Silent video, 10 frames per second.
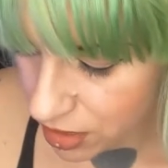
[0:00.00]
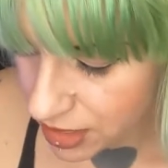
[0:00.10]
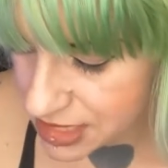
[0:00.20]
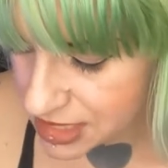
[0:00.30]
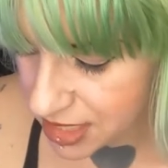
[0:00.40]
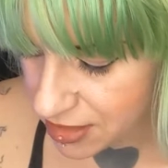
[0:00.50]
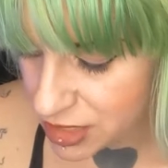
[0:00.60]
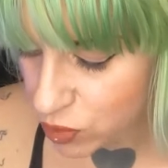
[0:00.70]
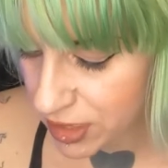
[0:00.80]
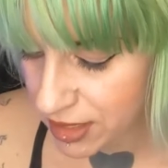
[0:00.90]
Let's see.
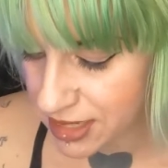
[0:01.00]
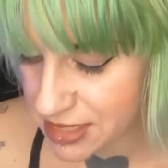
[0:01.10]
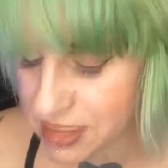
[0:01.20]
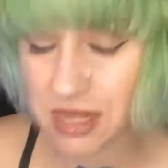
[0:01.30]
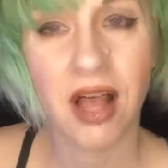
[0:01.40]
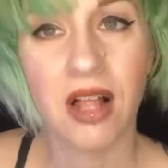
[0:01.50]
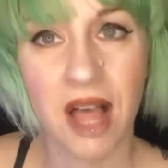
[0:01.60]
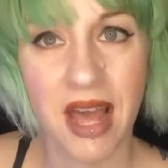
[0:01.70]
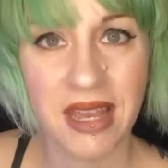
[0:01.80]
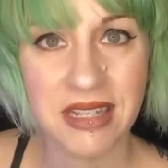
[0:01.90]
This one is a
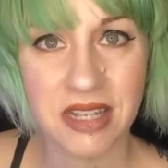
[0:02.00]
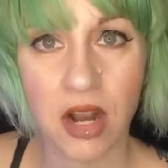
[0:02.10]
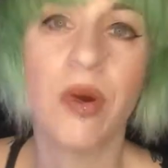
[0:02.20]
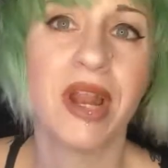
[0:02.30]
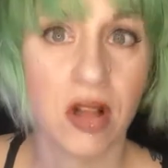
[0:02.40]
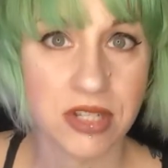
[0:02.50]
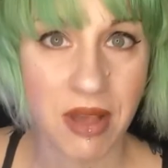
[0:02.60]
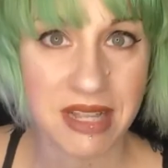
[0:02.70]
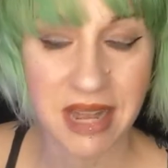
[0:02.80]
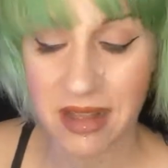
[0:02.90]
lot easier. Oh, and it also
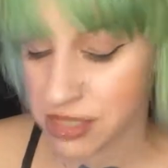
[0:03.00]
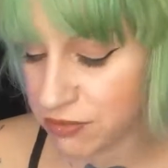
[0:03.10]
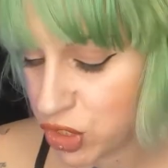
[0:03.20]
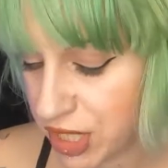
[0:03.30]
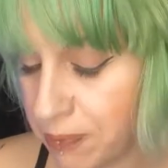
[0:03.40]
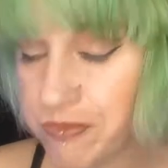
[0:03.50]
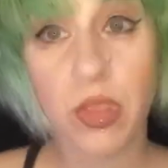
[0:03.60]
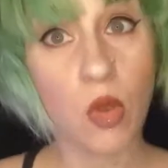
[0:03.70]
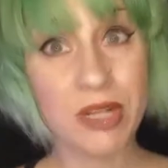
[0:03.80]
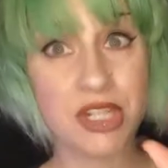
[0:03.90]
has an ounce of gin,
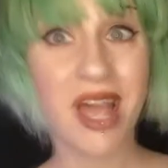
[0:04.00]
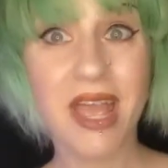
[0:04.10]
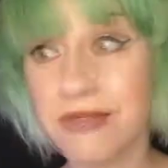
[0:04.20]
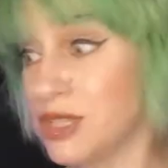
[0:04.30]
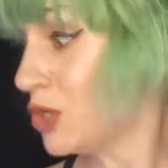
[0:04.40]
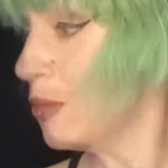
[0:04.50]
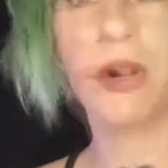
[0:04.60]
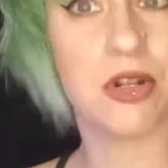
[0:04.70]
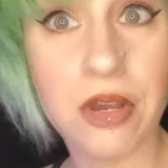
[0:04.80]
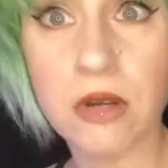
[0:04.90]
which I have super
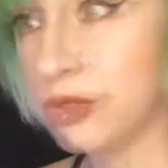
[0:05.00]
dope